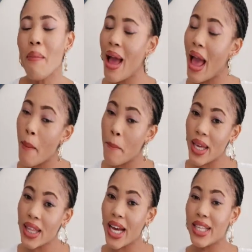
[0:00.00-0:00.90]
I'm not
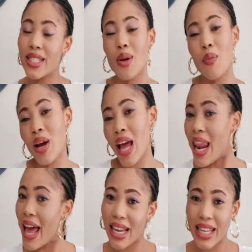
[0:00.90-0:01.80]
happy that
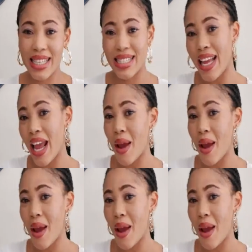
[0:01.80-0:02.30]
someone, like, they're